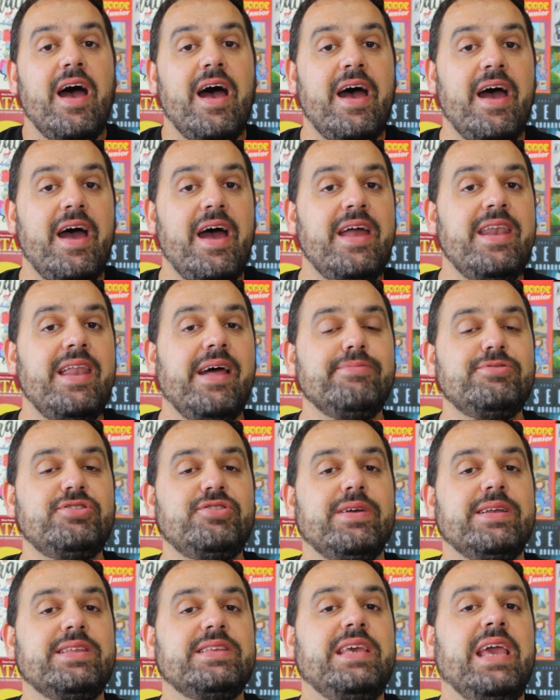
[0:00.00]
An
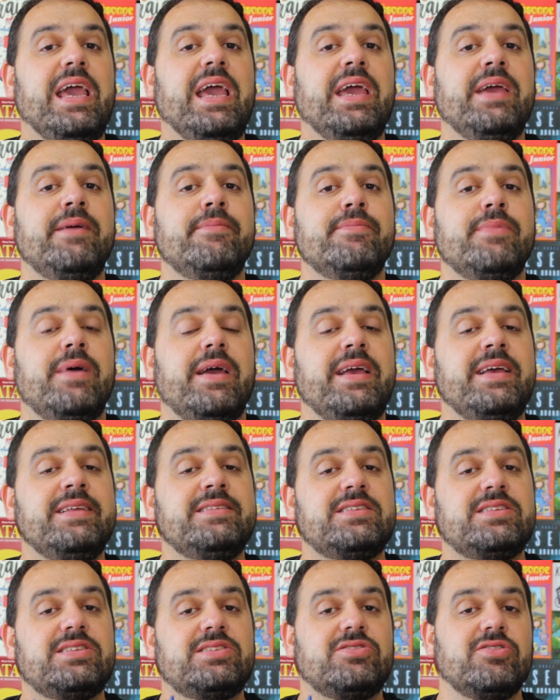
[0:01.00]
abstract game,
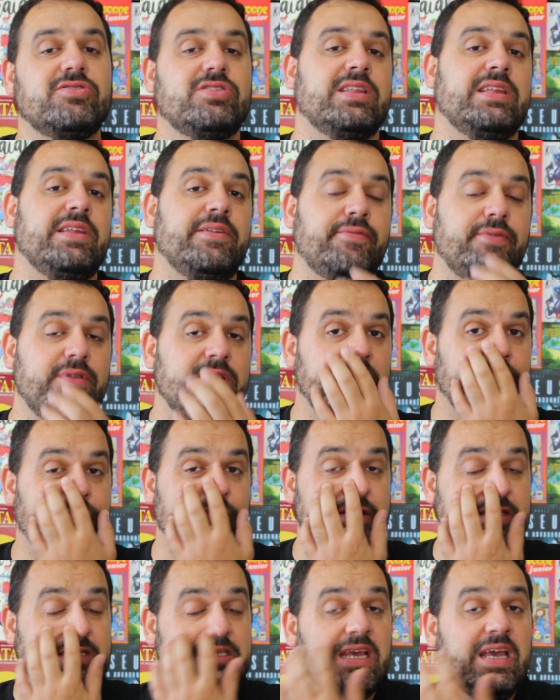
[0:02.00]
it's totally
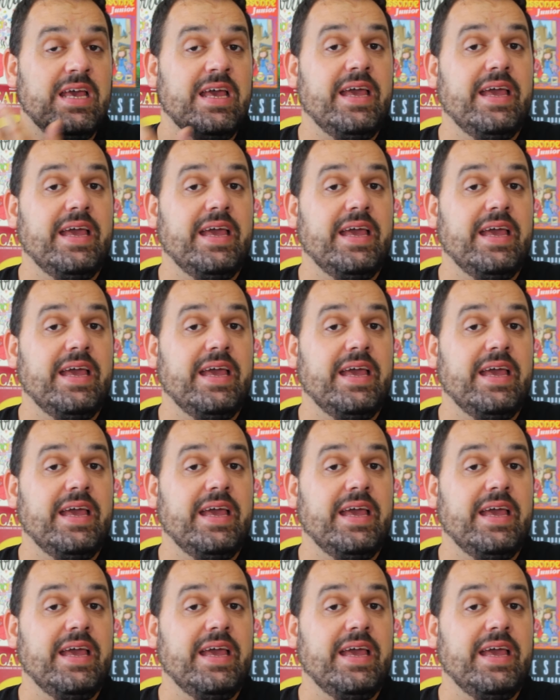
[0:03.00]
different.